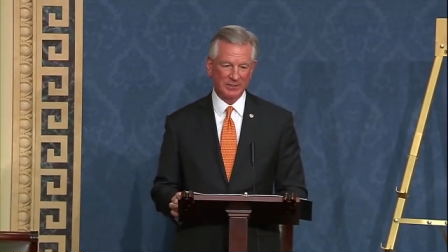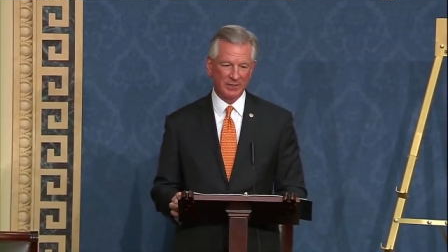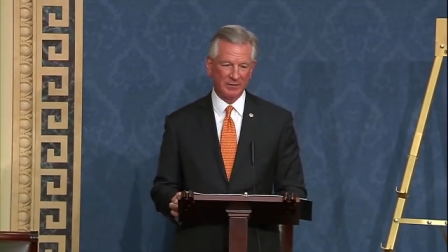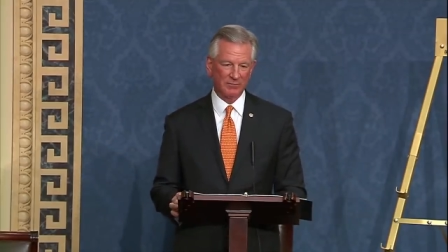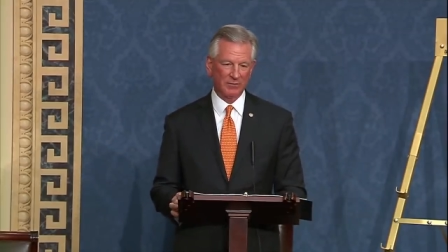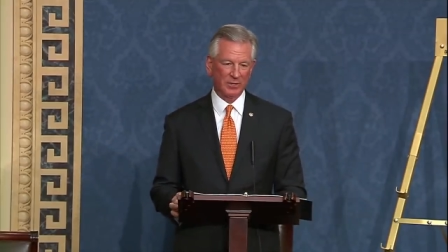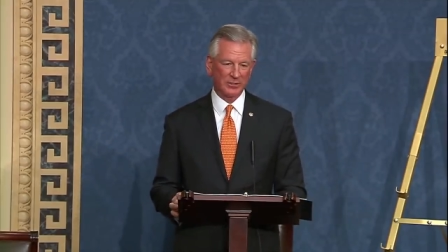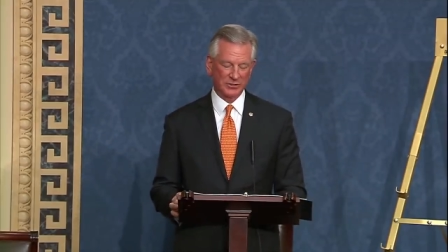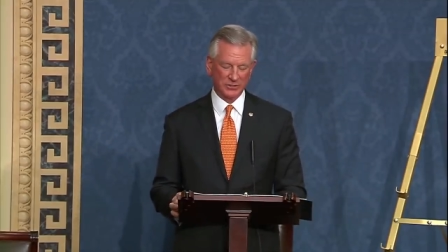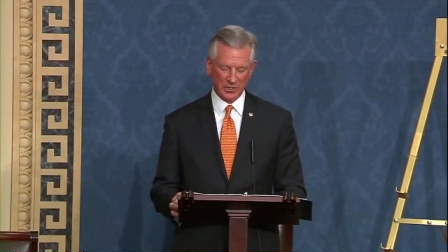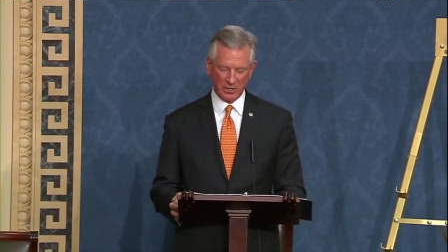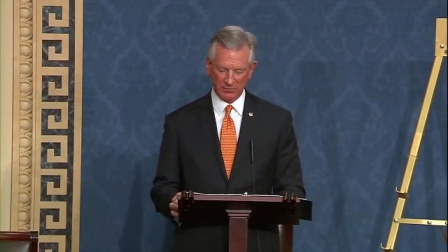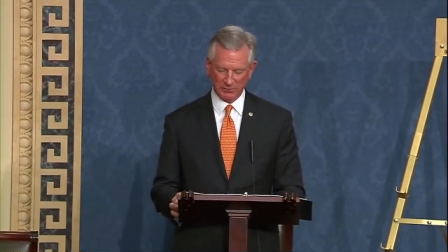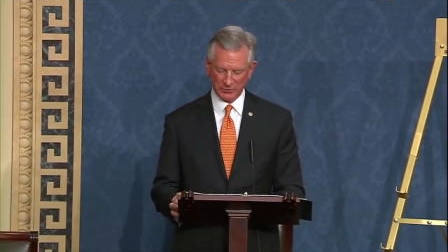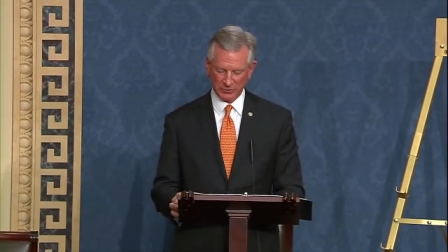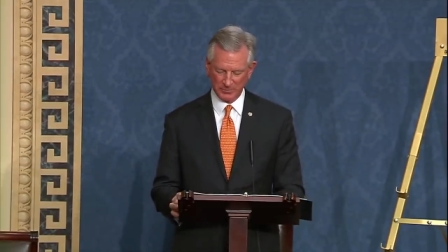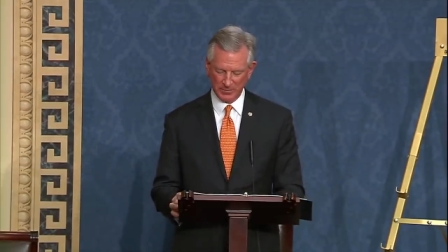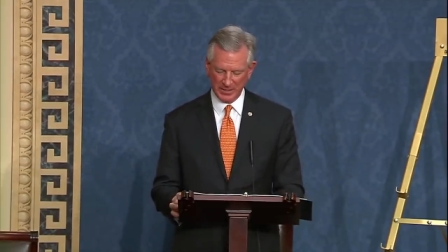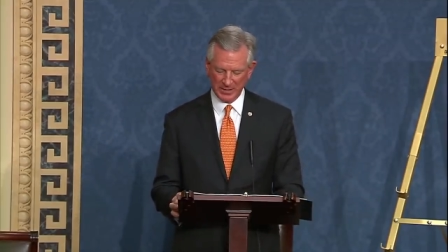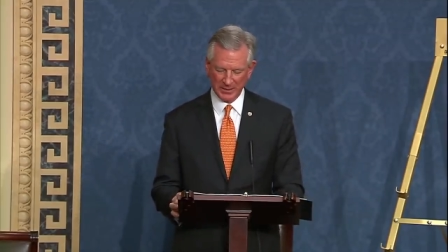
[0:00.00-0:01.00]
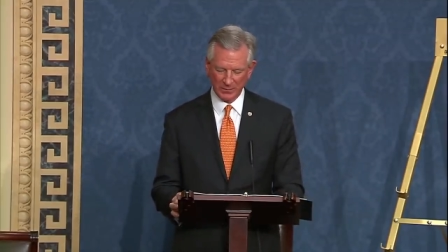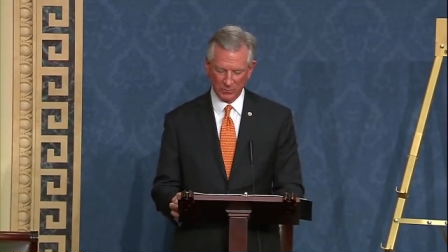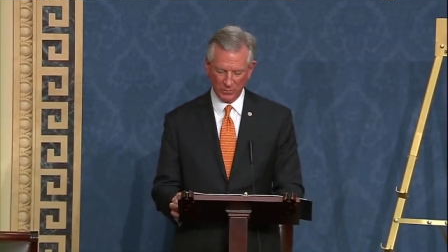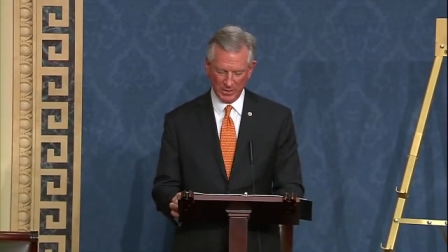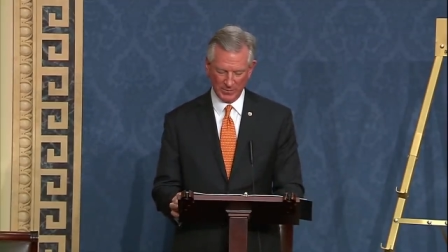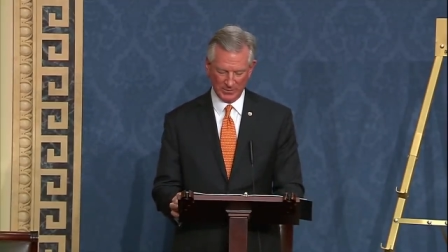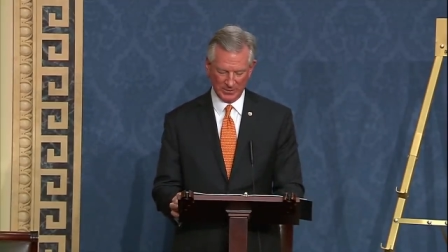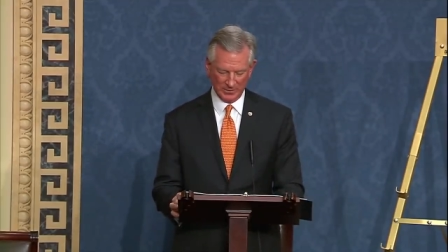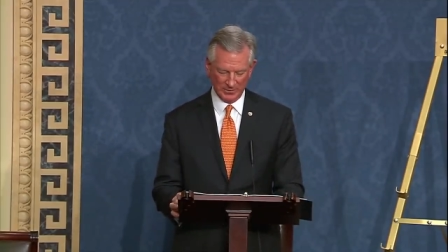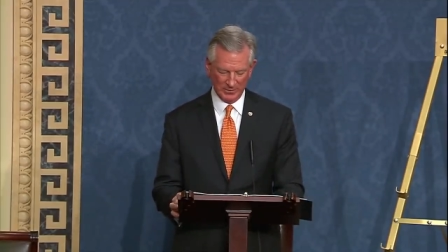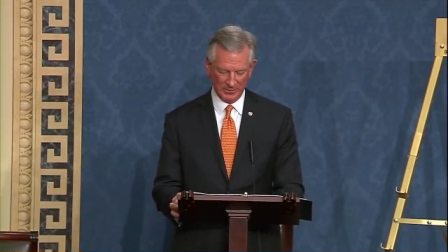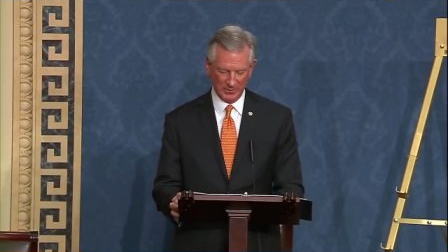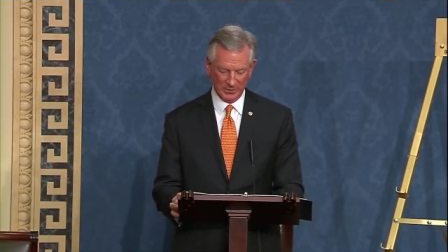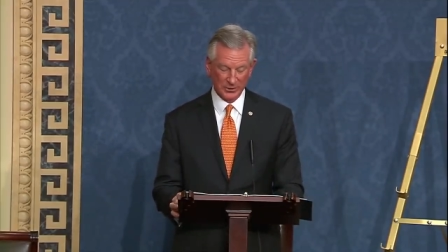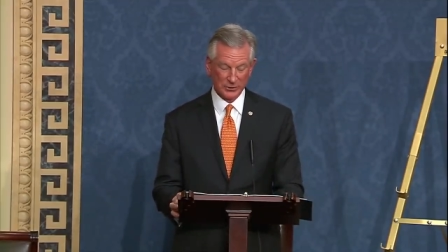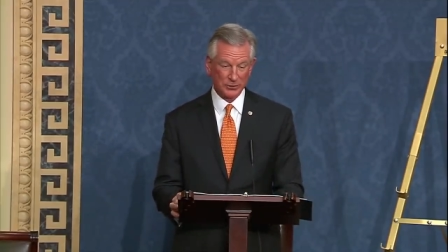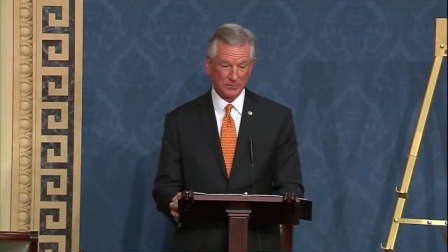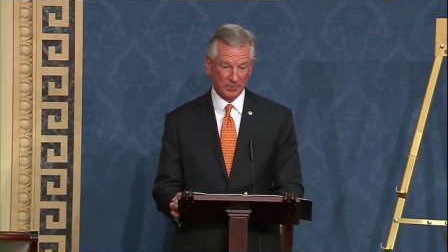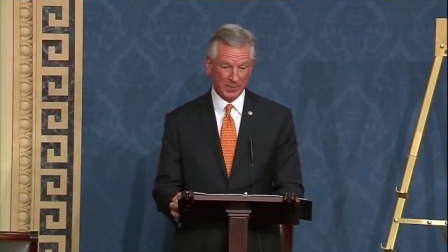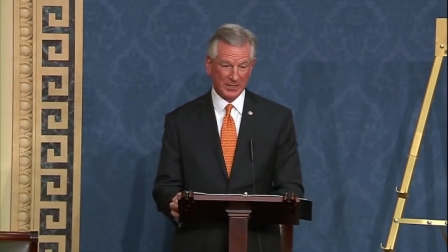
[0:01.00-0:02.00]
of our servicemen and women,
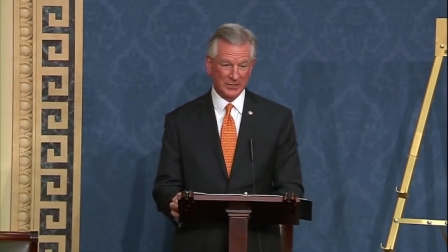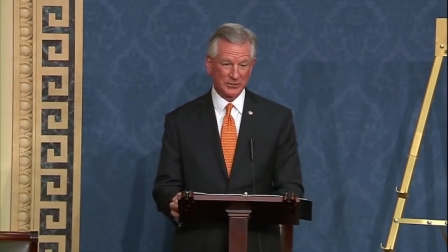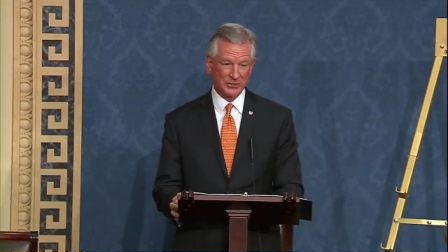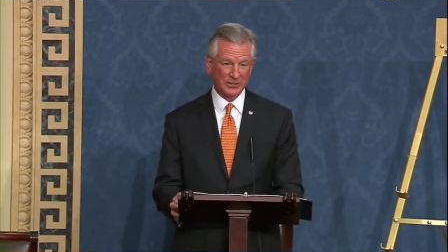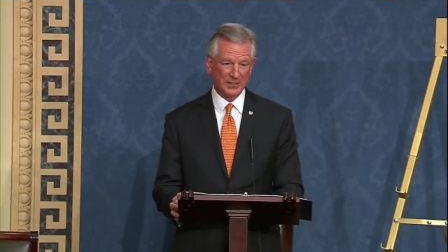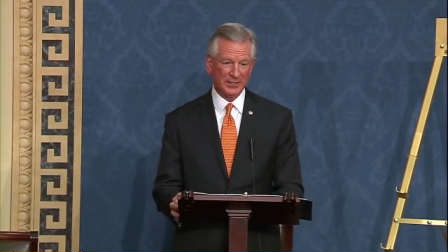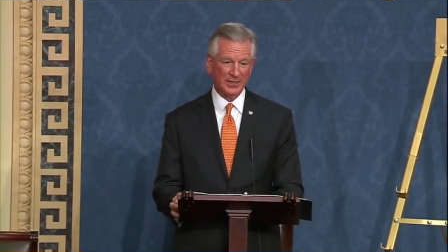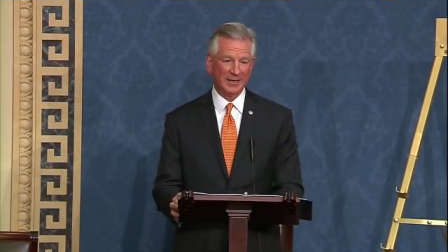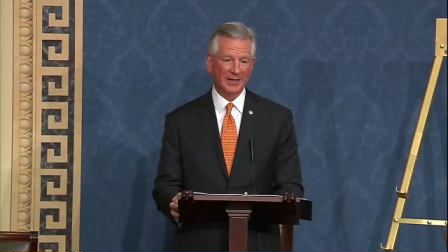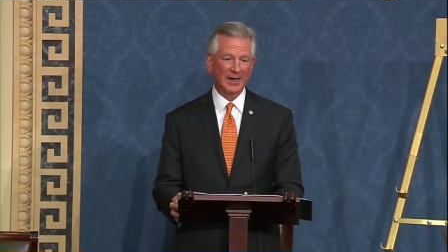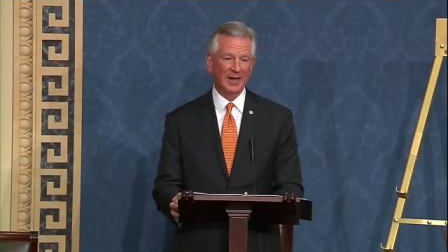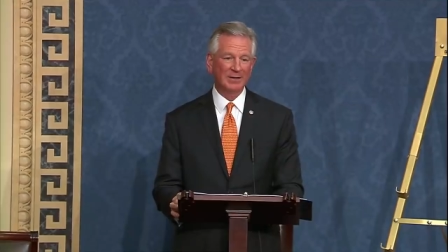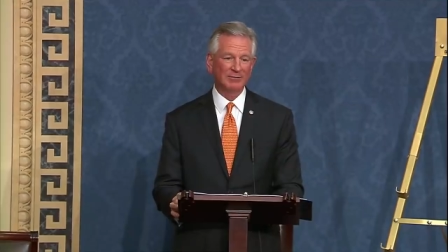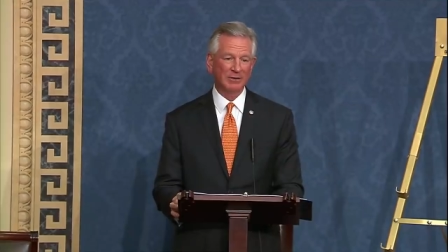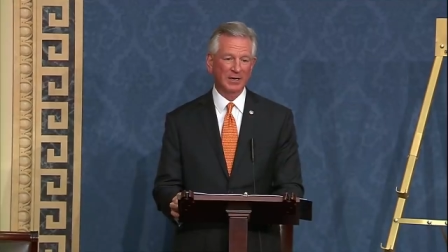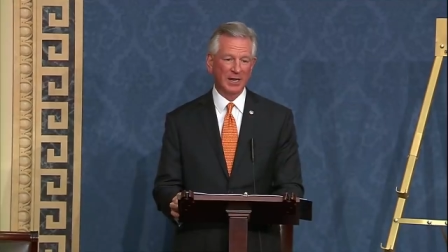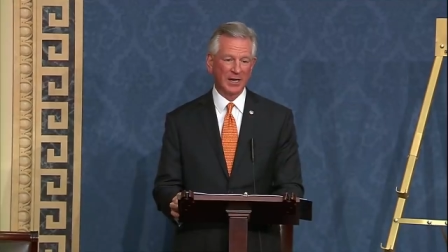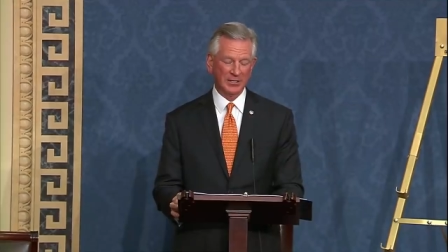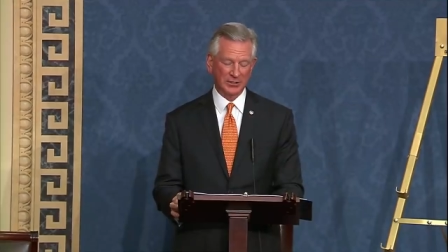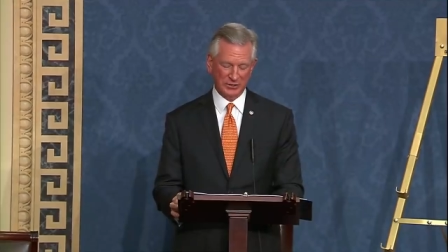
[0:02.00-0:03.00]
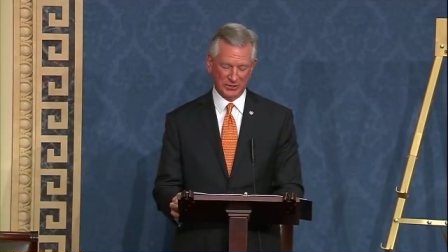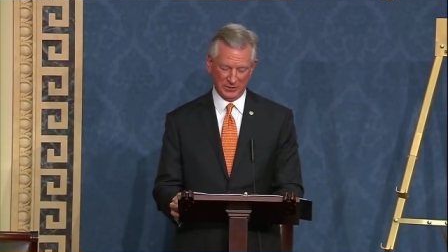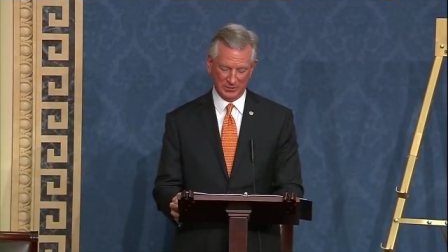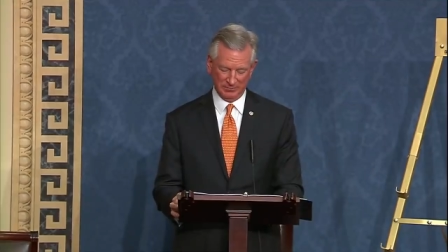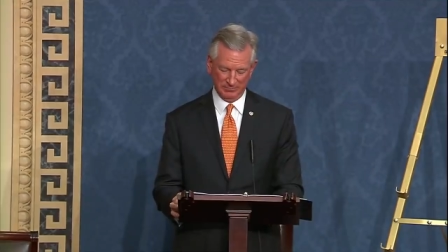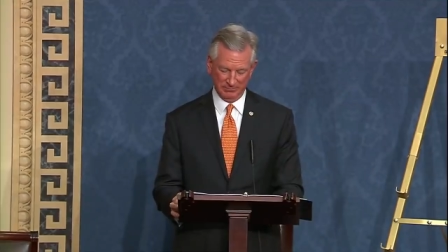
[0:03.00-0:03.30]
especially in aviation.